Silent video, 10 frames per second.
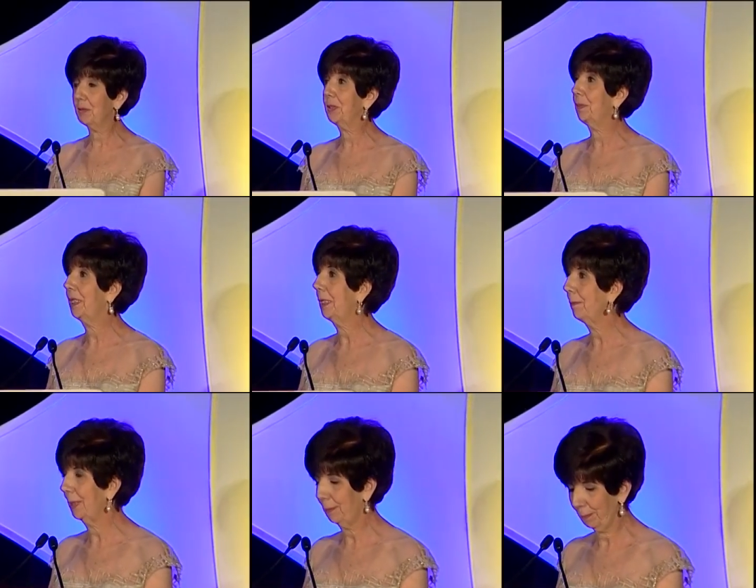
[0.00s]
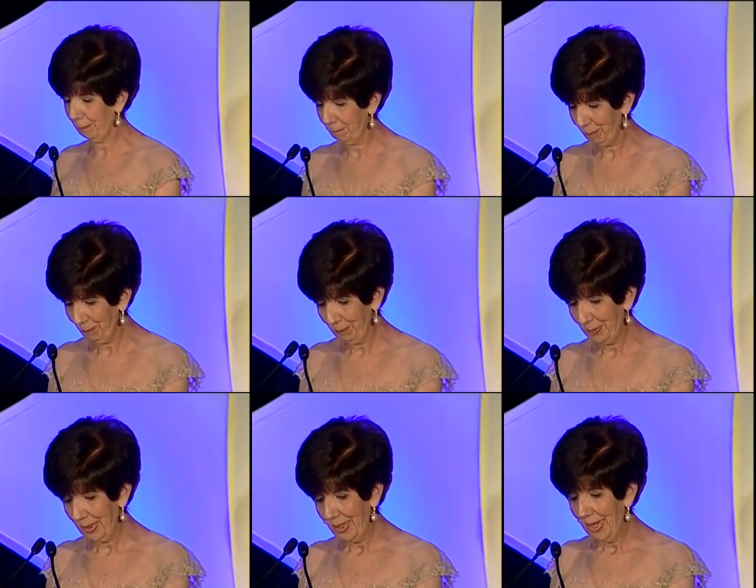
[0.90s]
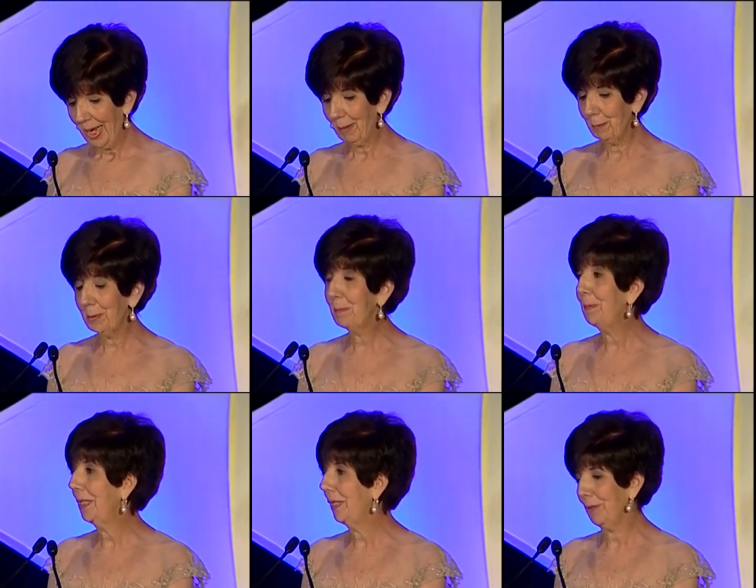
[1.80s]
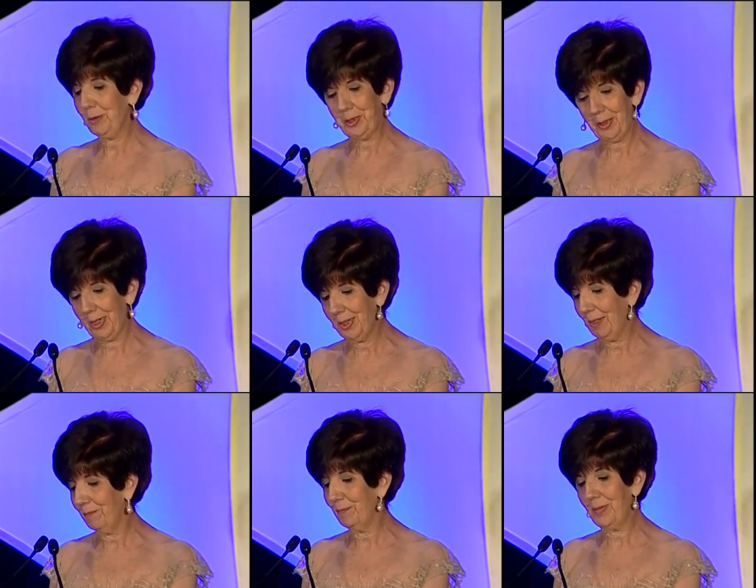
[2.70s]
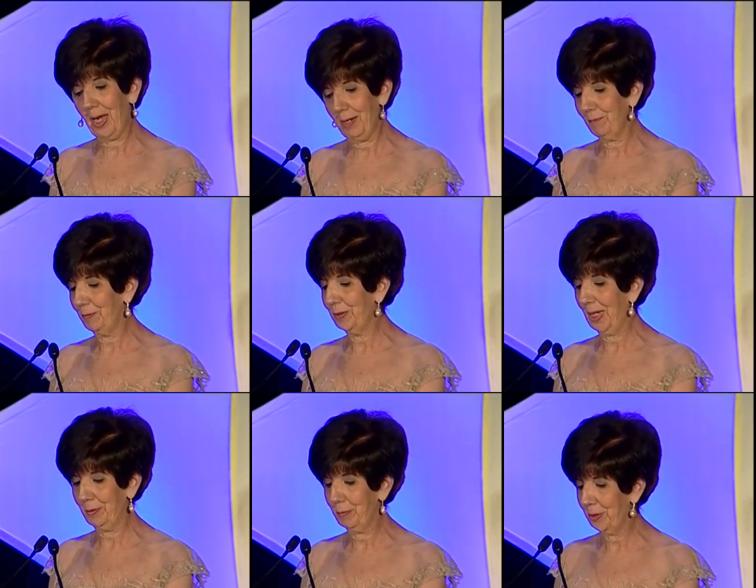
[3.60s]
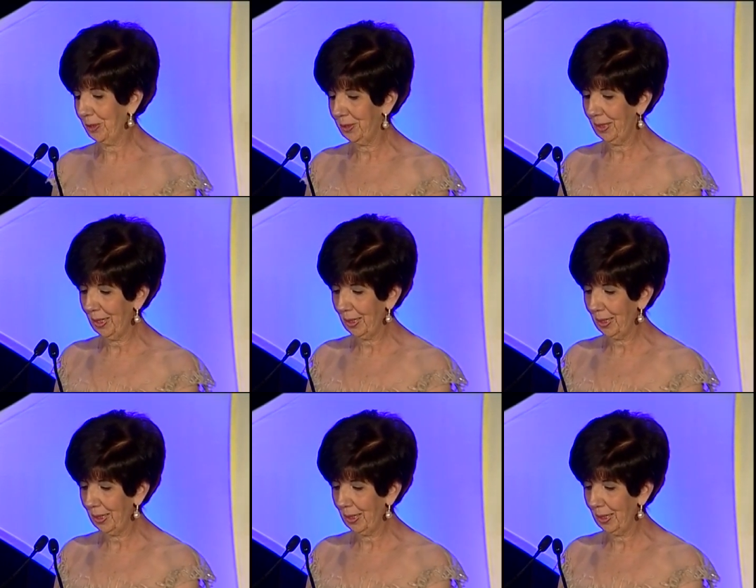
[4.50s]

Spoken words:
of some key people. I wouldn't be here tonight if not for Dr. Cynthia